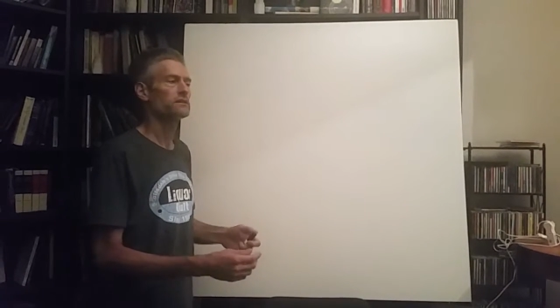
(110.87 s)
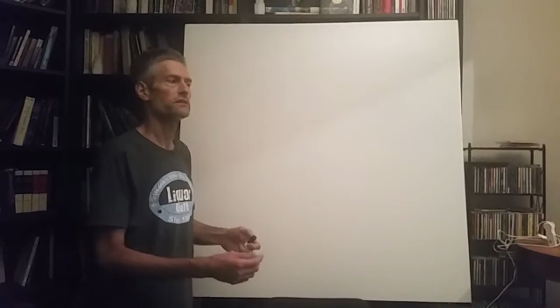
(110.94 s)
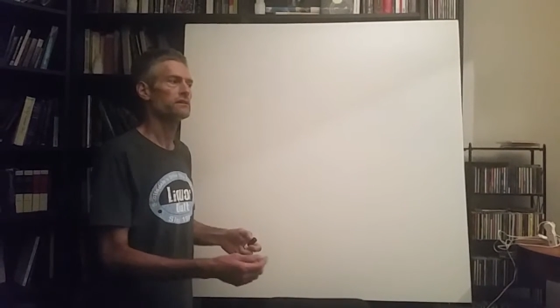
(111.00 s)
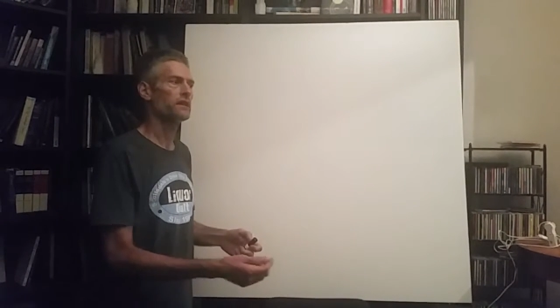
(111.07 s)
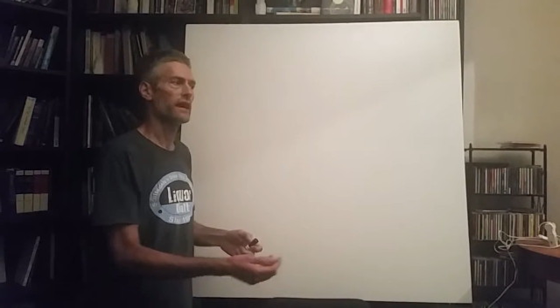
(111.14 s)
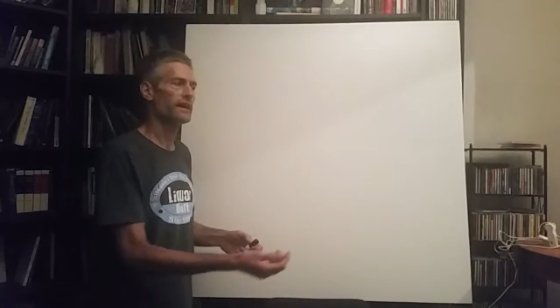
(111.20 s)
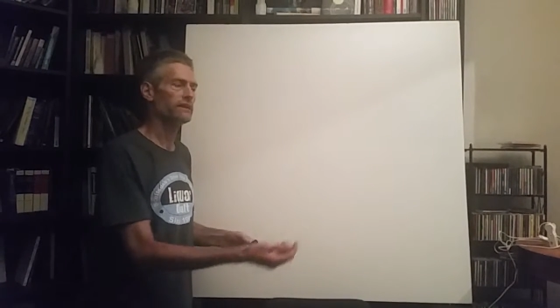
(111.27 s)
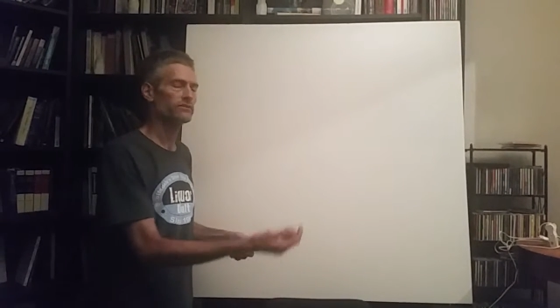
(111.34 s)
the
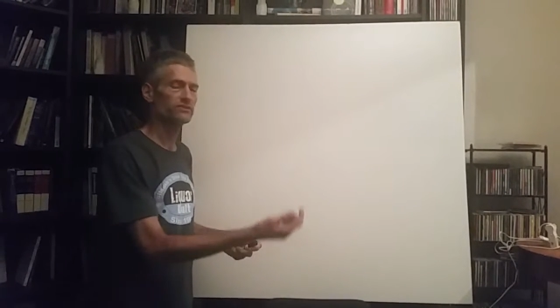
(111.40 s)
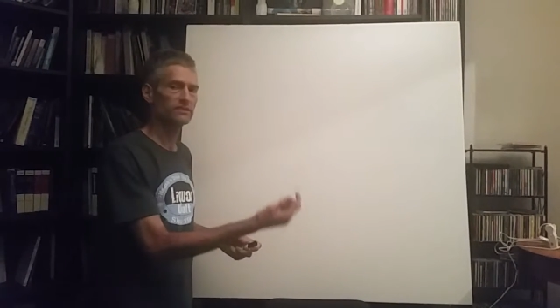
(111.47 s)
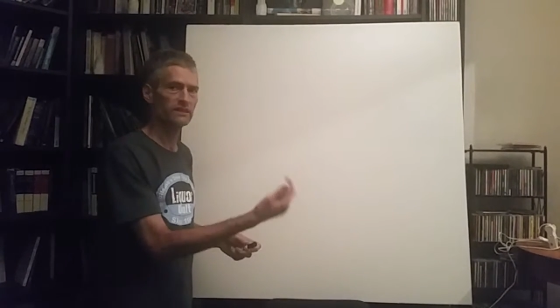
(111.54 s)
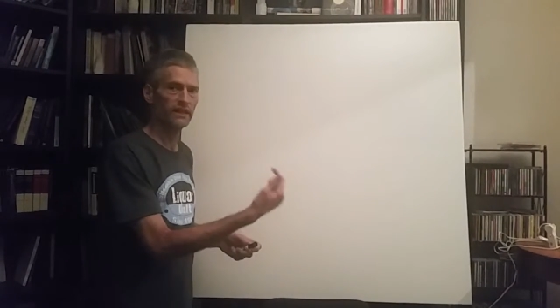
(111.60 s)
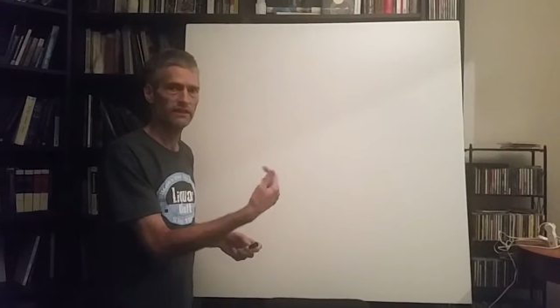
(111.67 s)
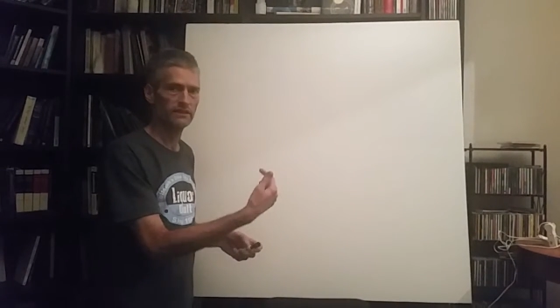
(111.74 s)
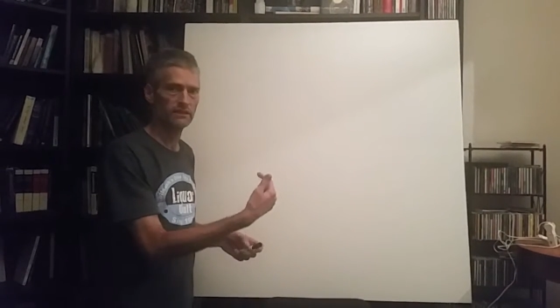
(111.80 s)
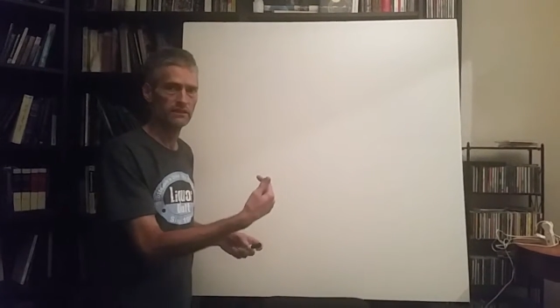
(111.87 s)
line of
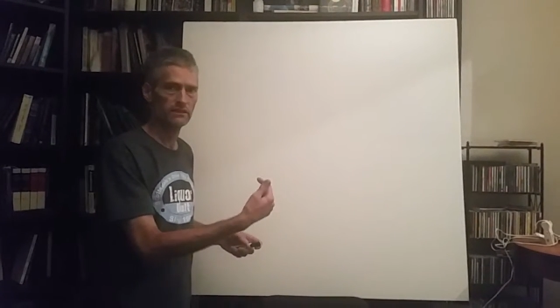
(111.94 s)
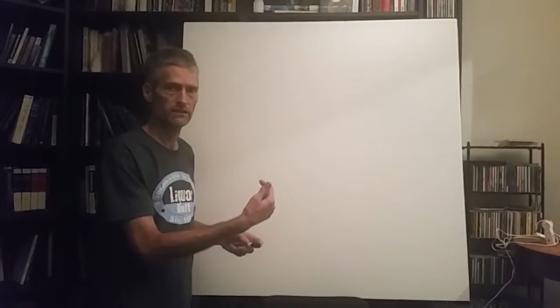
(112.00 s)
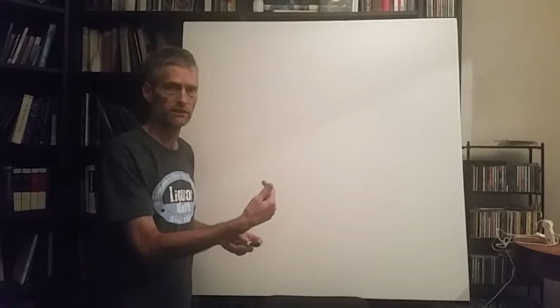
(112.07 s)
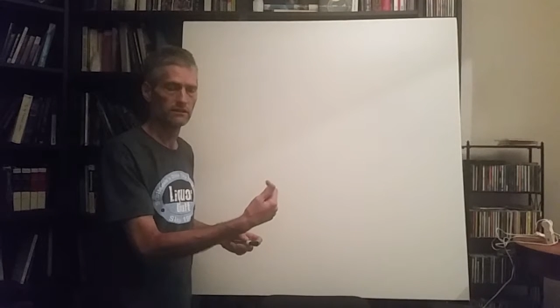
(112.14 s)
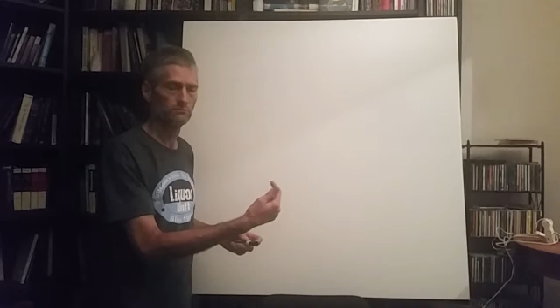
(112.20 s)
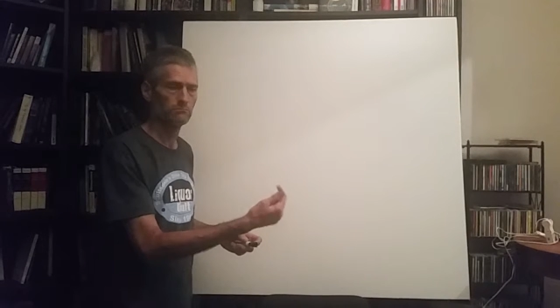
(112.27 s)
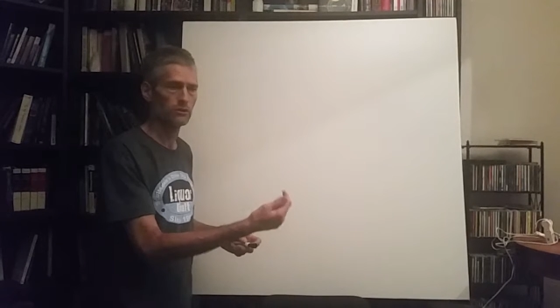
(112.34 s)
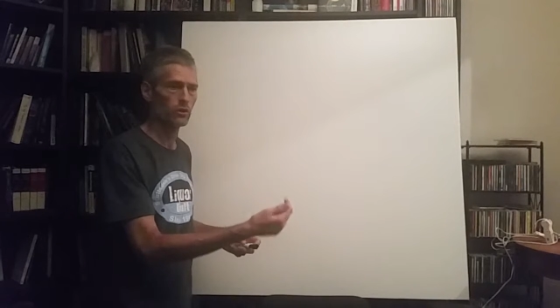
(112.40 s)
sight
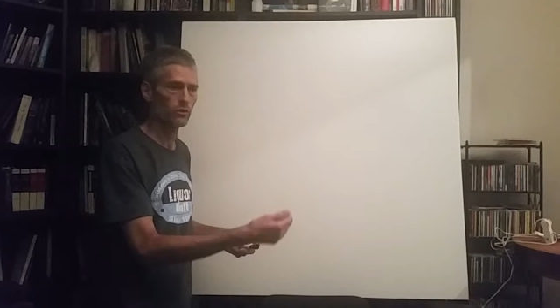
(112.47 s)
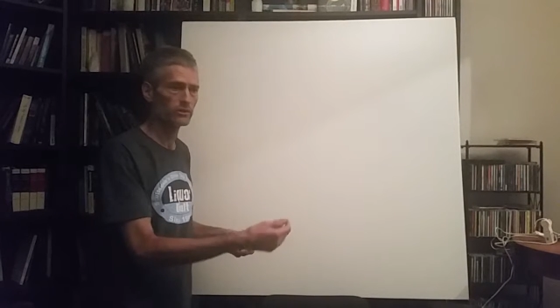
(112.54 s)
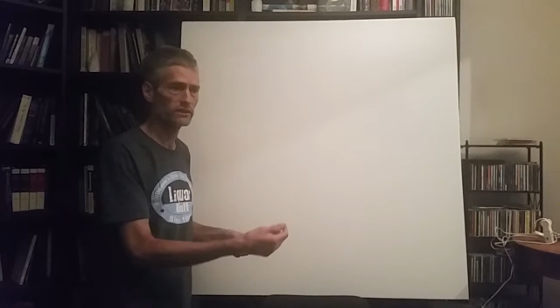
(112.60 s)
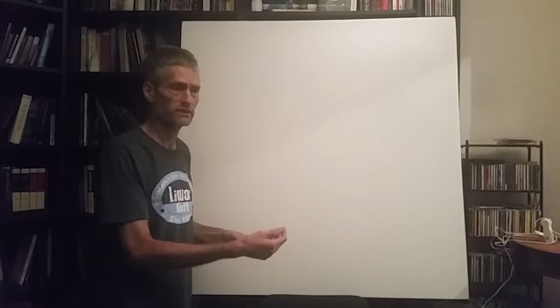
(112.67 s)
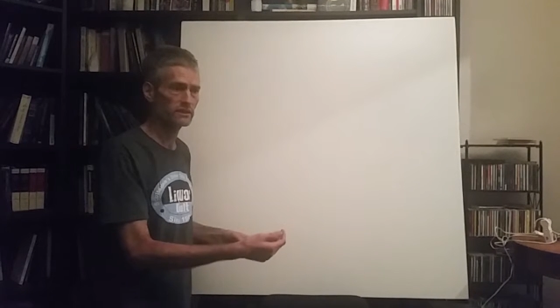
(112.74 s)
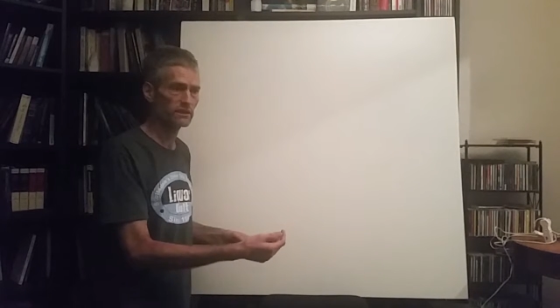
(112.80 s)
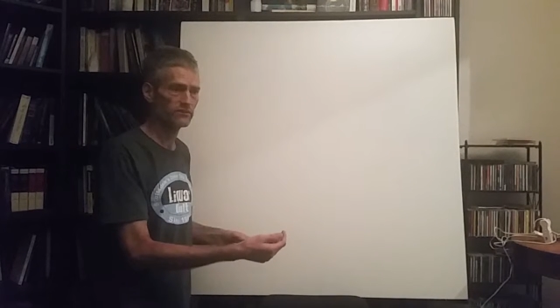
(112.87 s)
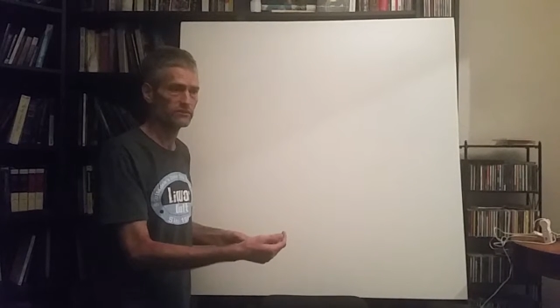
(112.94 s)

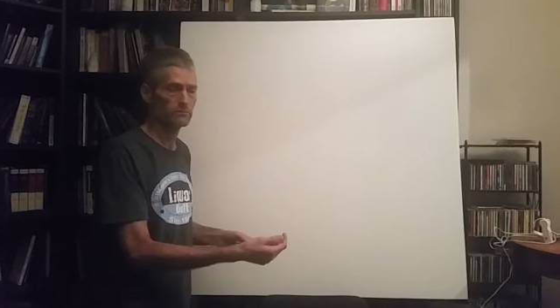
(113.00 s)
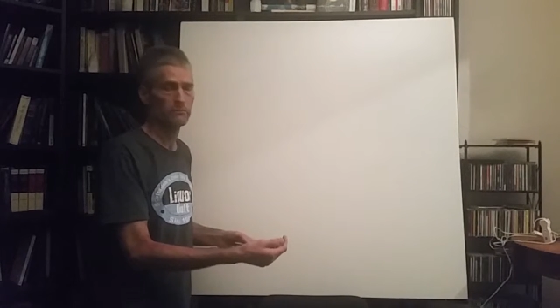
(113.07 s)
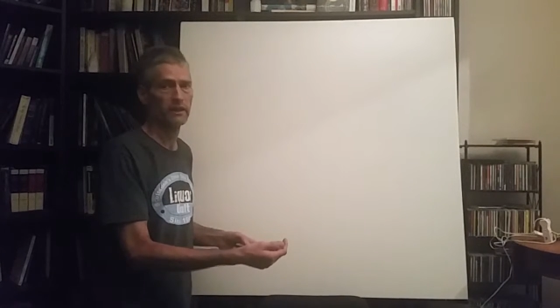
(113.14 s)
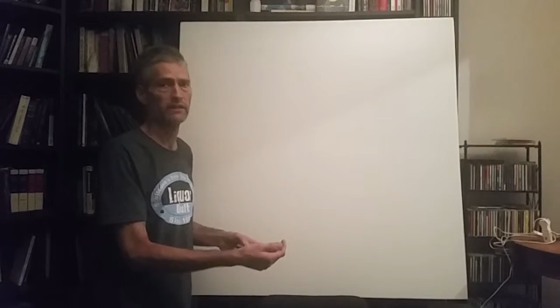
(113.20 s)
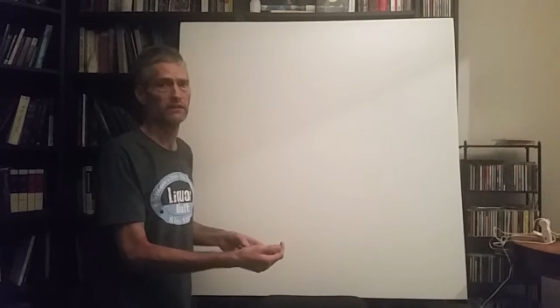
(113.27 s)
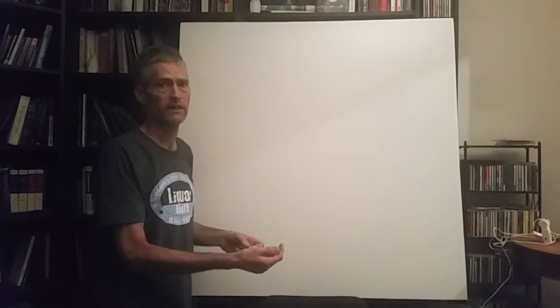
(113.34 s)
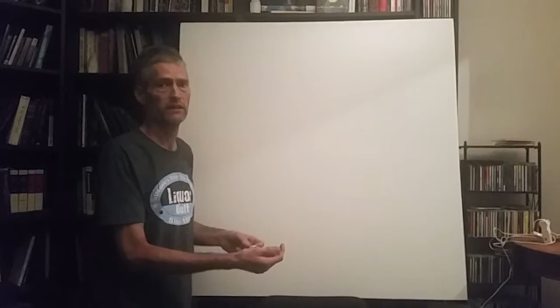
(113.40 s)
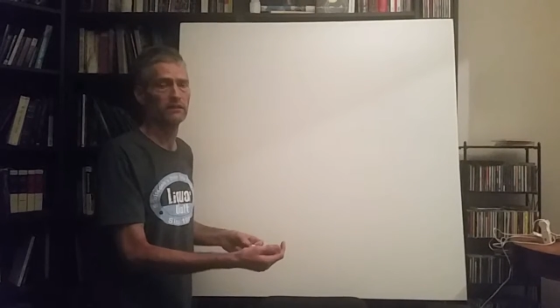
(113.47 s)
component of the
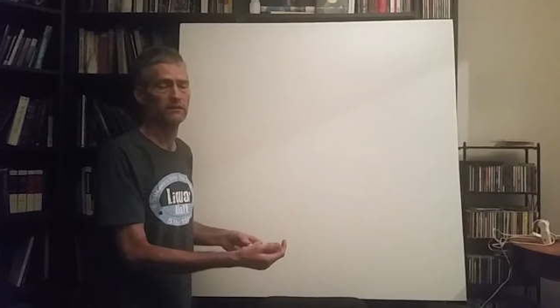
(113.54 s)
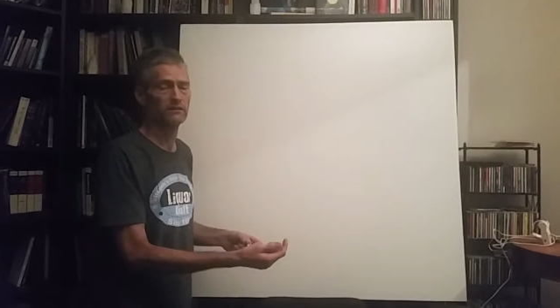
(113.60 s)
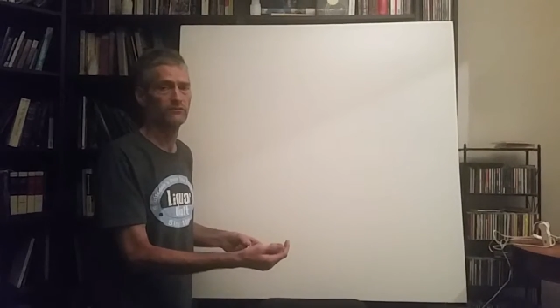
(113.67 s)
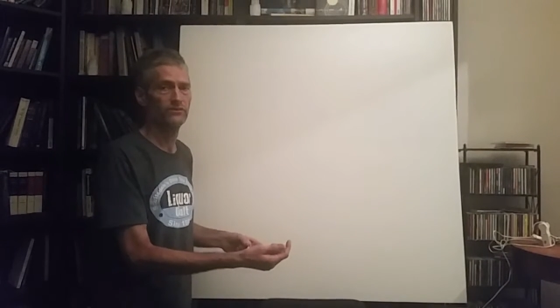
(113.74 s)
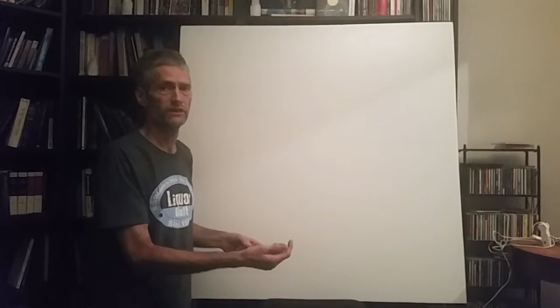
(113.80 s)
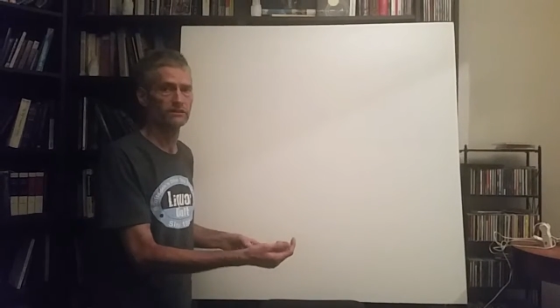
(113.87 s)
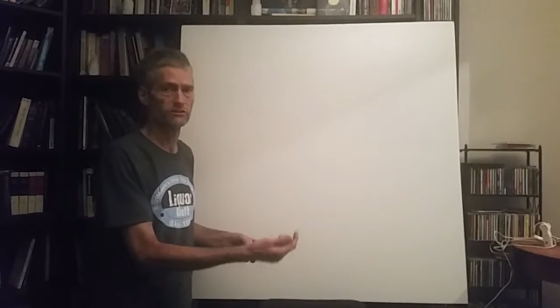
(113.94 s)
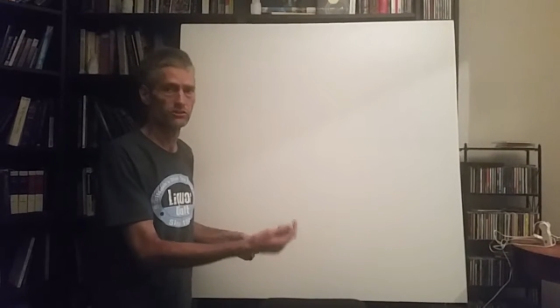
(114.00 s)
magnetic
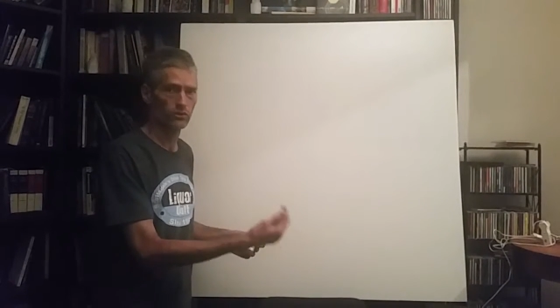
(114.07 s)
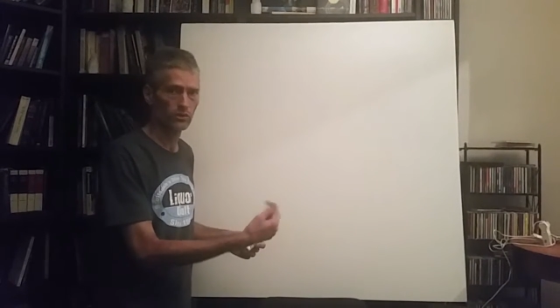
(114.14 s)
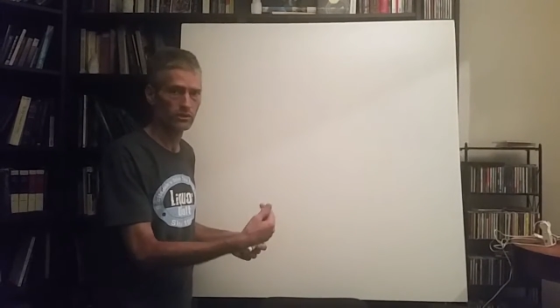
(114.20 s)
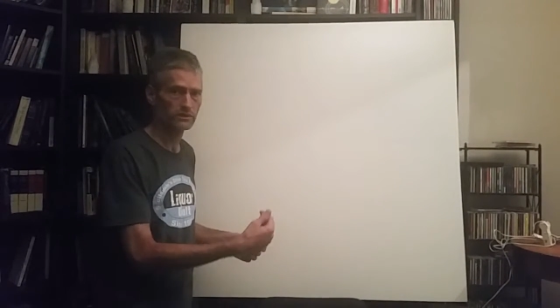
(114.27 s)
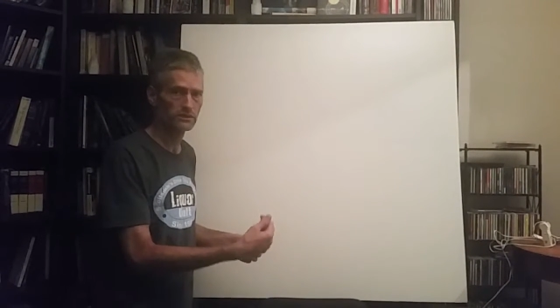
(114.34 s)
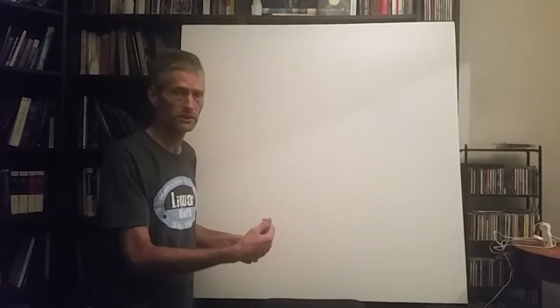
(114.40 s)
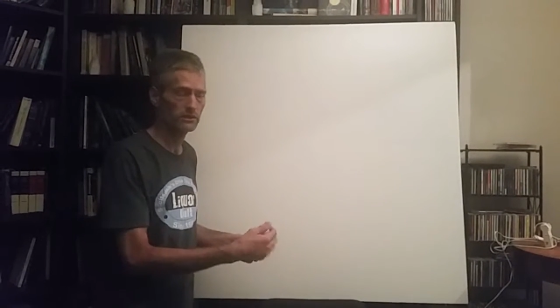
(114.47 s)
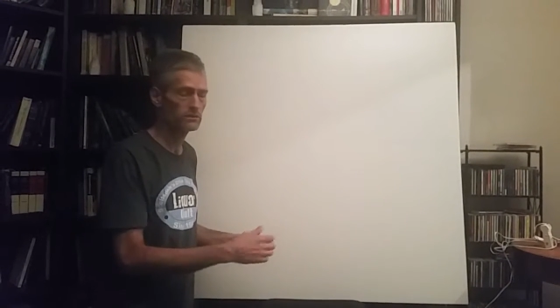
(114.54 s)
field
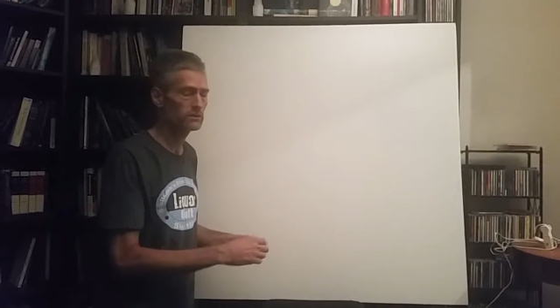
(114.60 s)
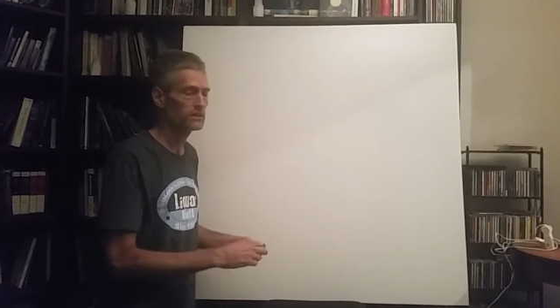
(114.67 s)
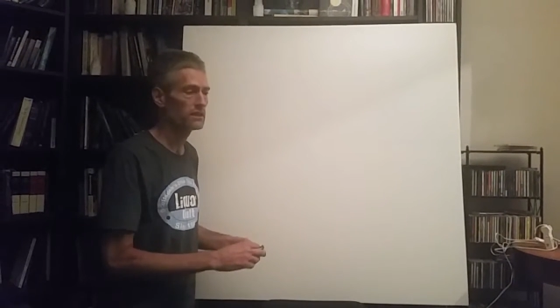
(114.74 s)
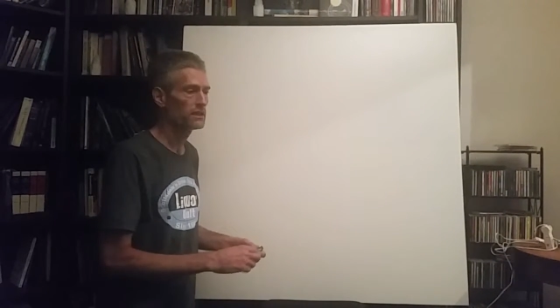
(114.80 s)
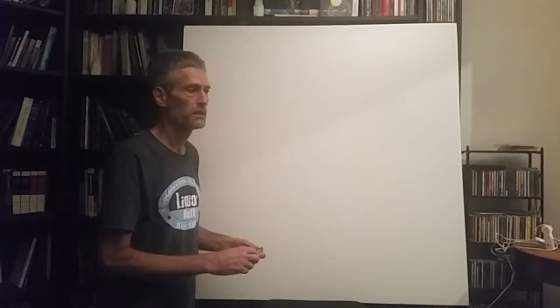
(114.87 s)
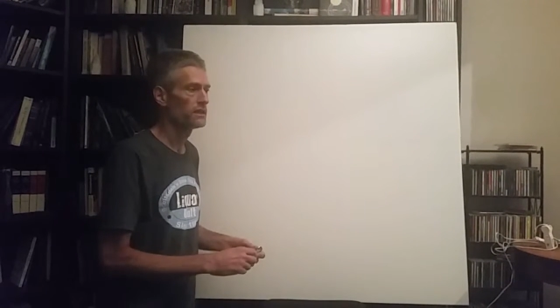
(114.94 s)
towards you,